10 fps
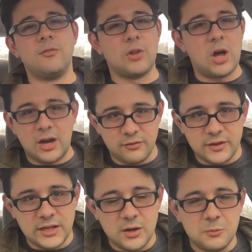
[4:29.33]
vlog
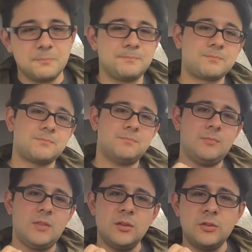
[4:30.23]
video.
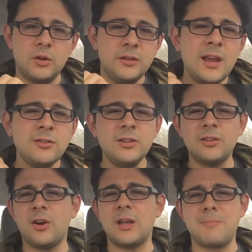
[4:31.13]
So let's actually
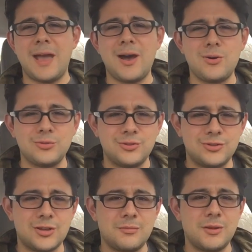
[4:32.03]
talk about
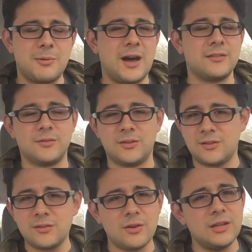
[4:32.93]
some of the positives,
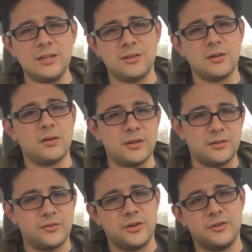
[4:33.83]
because that's all you need to know
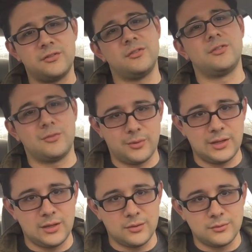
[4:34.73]
as far as the
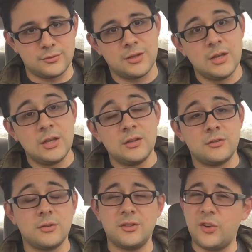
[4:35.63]
story goes.
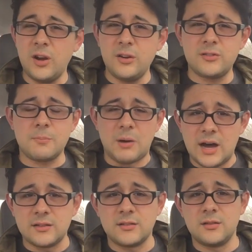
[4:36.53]
So as far as the
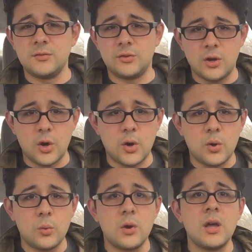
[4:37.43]
positives
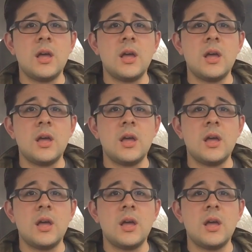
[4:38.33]
go,